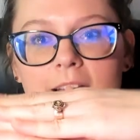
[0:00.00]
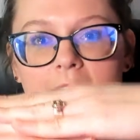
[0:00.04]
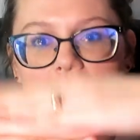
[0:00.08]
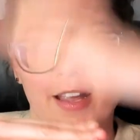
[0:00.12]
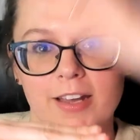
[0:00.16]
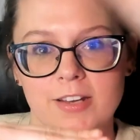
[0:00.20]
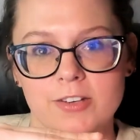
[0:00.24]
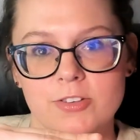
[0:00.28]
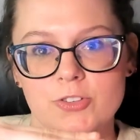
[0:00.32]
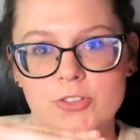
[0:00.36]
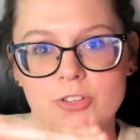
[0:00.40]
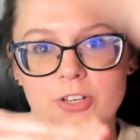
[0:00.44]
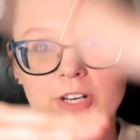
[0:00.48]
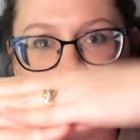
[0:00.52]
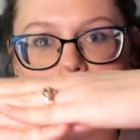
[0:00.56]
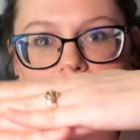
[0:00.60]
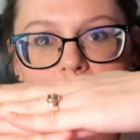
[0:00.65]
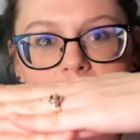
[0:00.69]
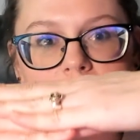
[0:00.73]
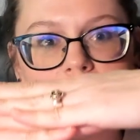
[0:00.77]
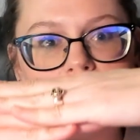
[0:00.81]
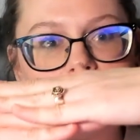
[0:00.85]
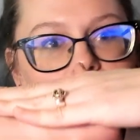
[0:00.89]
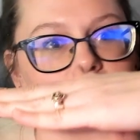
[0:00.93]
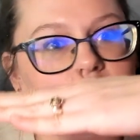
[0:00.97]
atria
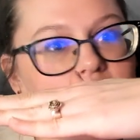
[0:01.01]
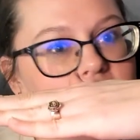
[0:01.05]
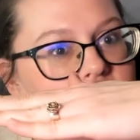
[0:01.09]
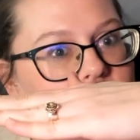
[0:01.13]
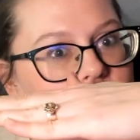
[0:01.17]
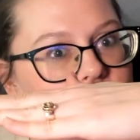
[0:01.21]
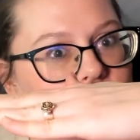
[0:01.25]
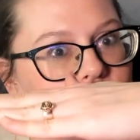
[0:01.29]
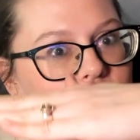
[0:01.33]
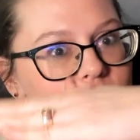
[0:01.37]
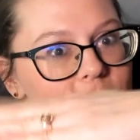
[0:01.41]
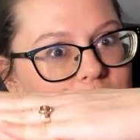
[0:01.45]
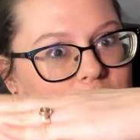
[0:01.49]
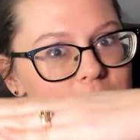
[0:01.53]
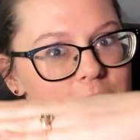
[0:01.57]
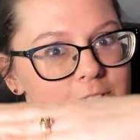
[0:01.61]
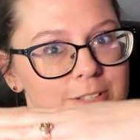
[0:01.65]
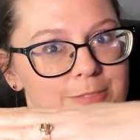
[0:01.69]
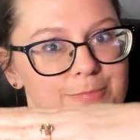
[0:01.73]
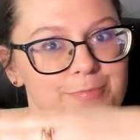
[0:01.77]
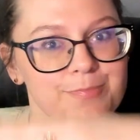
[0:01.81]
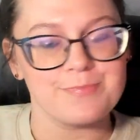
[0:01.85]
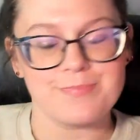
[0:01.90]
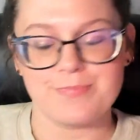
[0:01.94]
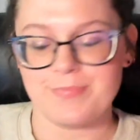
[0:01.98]
and the
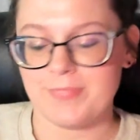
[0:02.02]
ventricles.